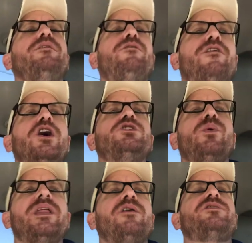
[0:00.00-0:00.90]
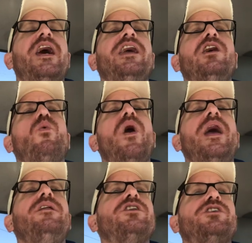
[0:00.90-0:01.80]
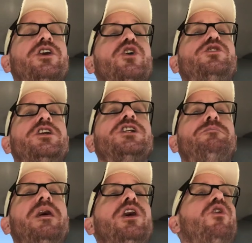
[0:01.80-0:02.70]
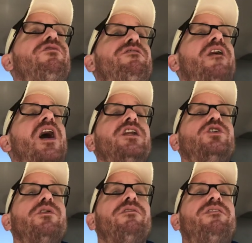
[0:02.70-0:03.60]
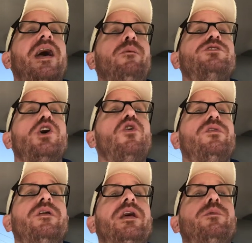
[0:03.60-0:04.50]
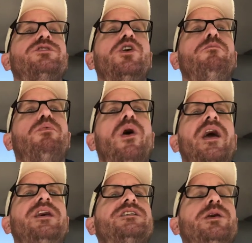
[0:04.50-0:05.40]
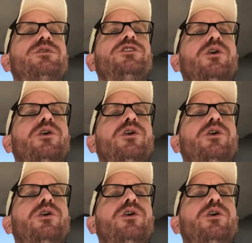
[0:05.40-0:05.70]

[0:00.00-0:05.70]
I mean, first, without taking away, it used to just be you fought until the fight was over. There was no breaks.